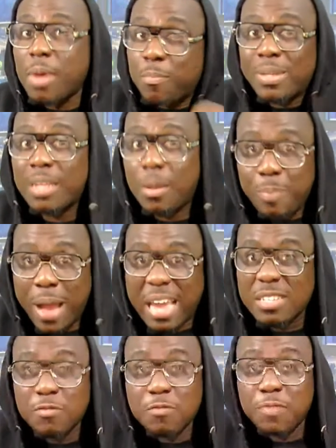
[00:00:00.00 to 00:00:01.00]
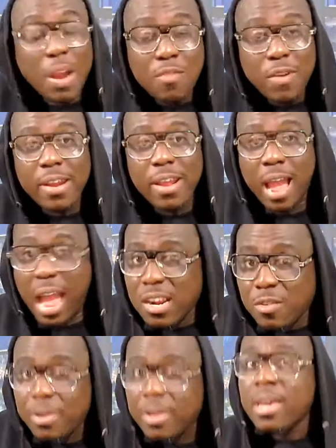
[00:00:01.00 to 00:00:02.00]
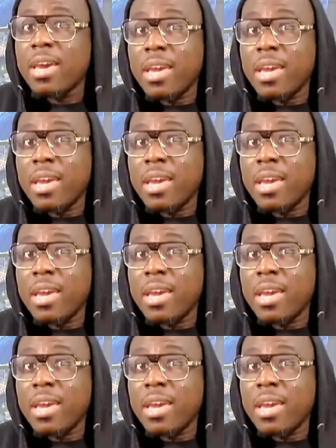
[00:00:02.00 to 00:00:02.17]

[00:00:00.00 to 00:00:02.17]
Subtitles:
and Patapaa is very, very angry.